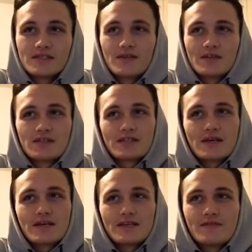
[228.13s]
It's just
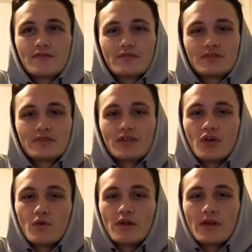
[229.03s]
kind of difficult to
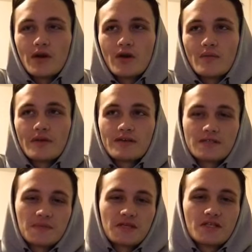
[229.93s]
know where they are, because
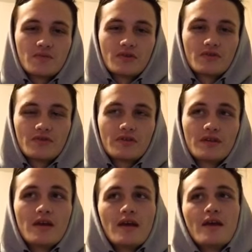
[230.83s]
especially when you're in
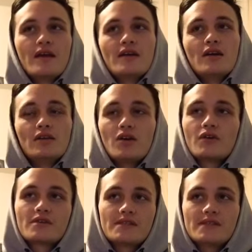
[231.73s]
a
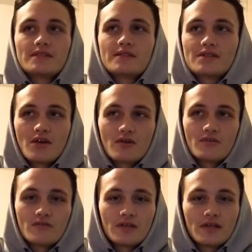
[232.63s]
longer season, it's hard to
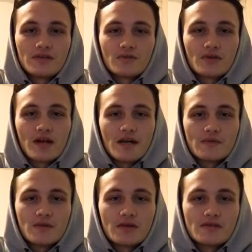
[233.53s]
realize where your
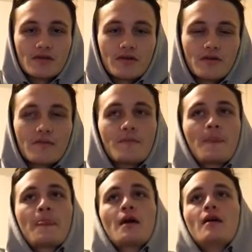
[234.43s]
hotspots are.
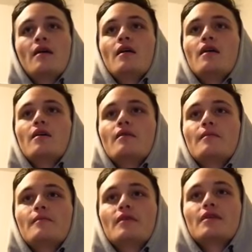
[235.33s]

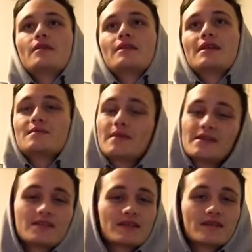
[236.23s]
But that's
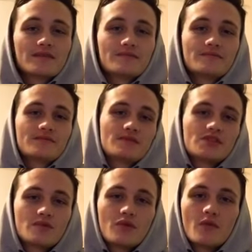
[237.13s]
basically it. This is
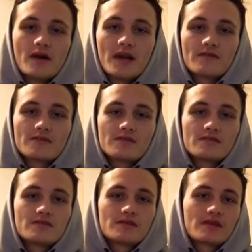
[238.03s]
your boy White
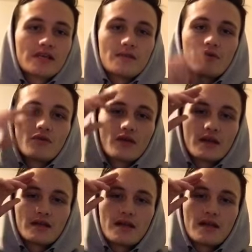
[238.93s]
Iverson. Keep on grinding.